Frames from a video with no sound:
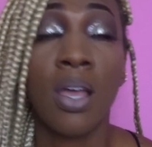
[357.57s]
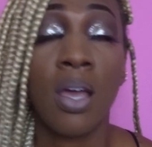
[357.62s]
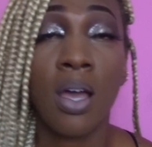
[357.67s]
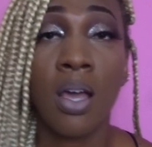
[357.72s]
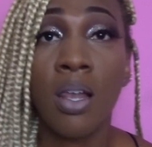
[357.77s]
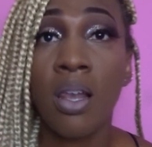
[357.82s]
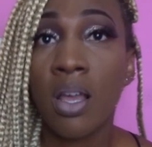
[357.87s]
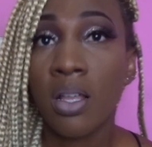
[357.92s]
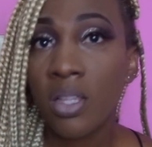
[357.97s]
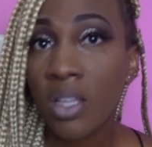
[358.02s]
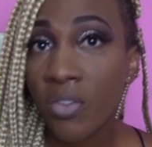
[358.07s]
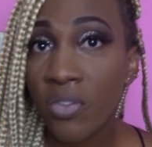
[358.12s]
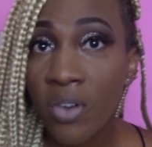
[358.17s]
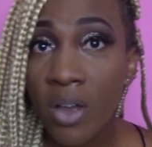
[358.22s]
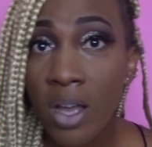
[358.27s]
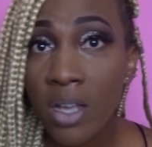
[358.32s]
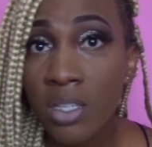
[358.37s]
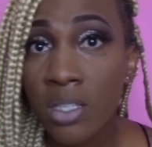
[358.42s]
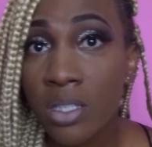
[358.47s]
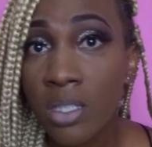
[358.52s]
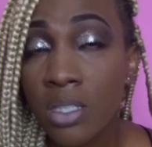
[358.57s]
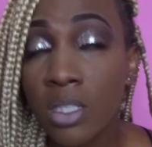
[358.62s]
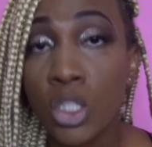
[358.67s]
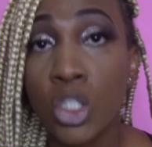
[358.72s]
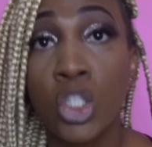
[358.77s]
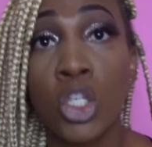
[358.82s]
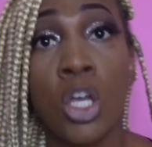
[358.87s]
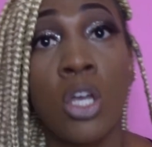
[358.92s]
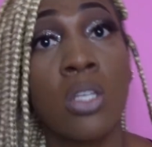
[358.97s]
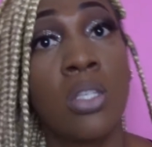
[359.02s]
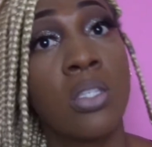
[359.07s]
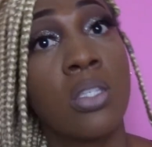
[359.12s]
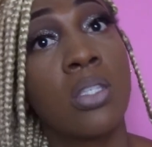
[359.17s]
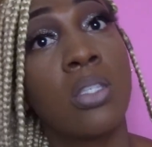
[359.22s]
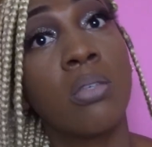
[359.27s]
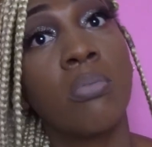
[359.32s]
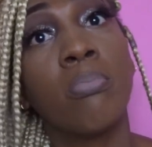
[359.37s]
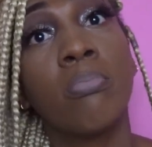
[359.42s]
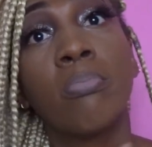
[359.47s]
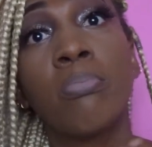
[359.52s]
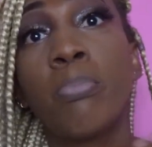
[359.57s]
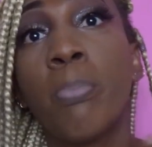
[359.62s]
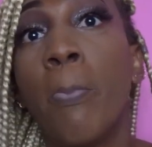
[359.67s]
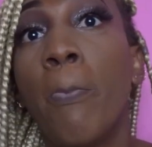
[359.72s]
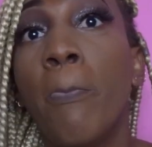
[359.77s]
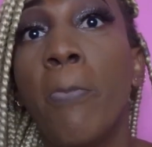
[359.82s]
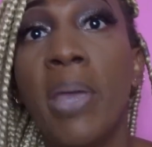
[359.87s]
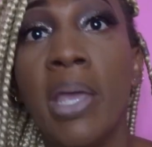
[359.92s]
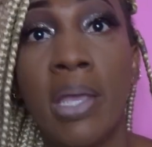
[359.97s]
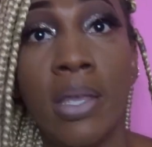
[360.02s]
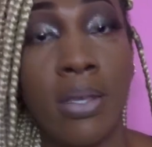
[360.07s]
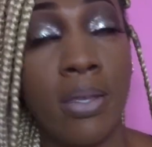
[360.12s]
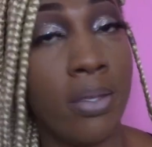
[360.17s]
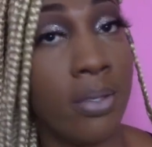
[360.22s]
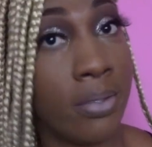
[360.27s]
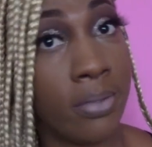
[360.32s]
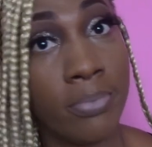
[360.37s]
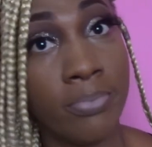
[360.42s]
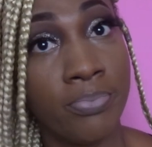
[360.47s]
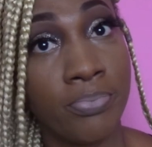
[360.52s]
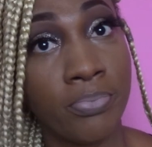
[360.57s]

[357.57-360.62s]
A lot of us just bathe.